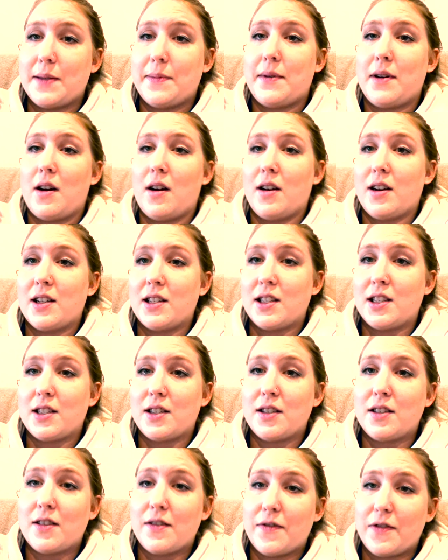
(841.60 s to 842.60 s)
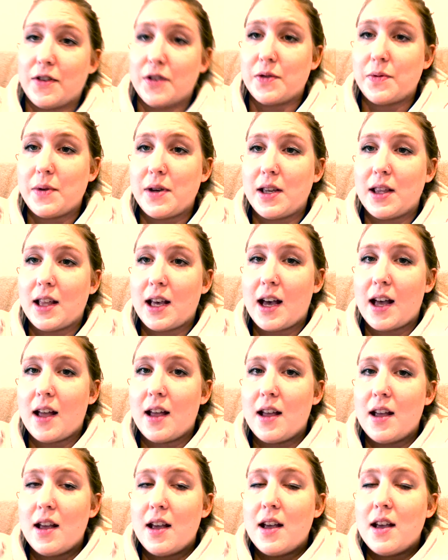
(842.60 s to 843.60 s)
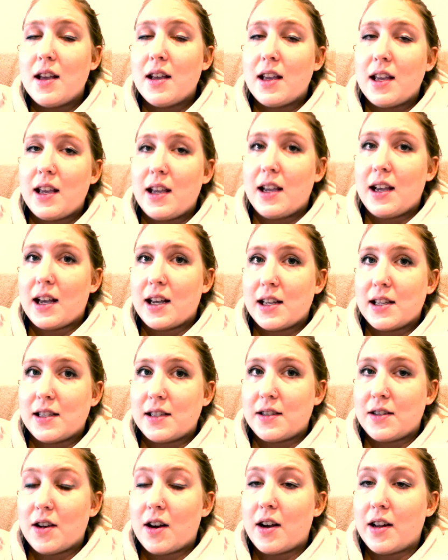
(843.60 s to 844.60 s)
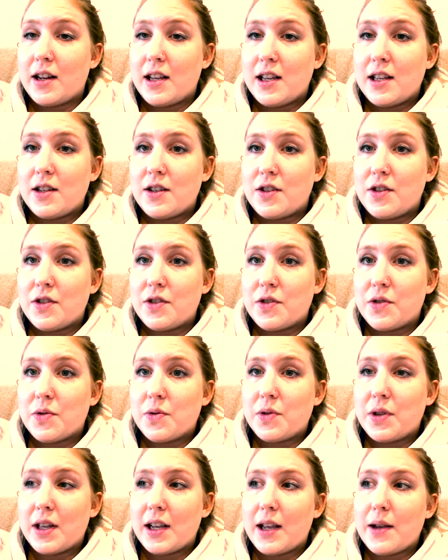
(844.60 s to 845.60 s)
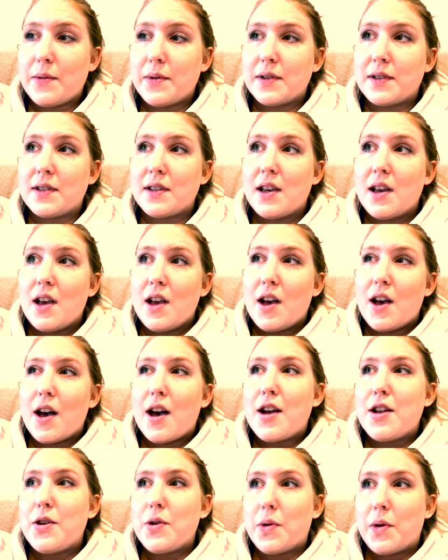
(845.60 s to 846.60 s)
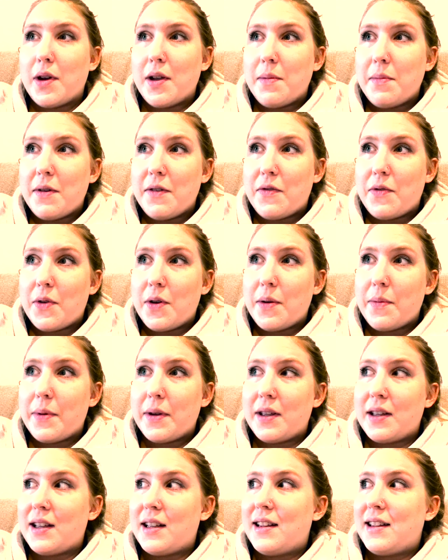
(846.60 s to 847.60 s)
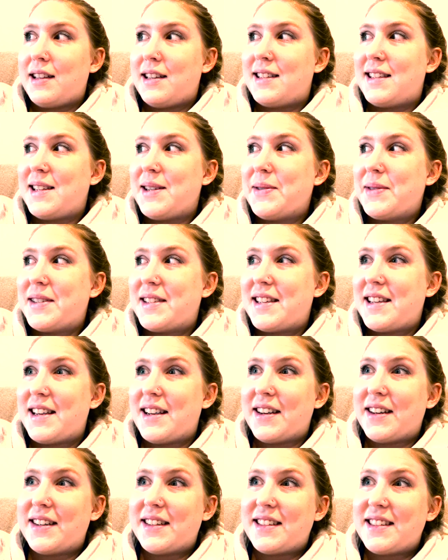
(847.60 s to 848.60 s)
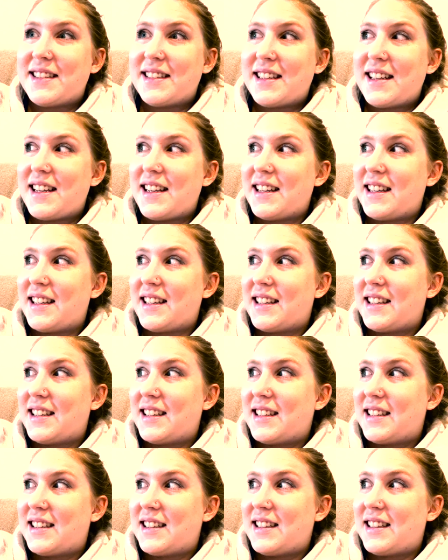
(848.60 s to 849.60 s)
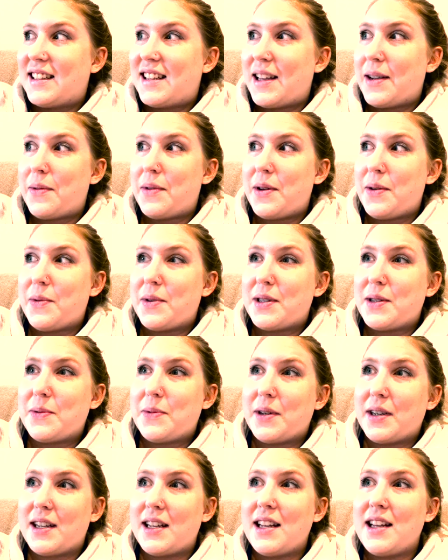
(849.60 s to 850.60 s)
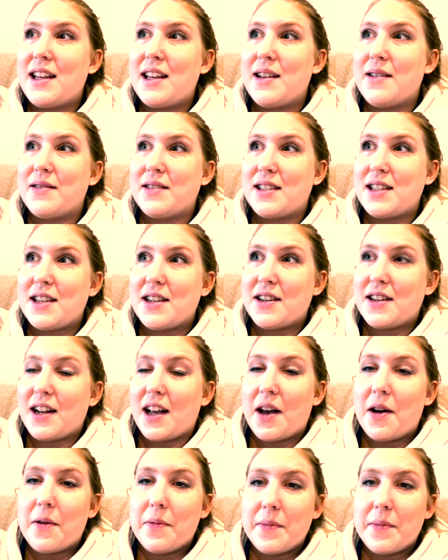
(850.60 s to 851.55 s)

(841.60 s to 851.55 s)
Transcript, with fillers: been hard because this is the first week that King has gone into school. Like it was annoying before, but at least he was here to like, like when he wasn't working, he was here to help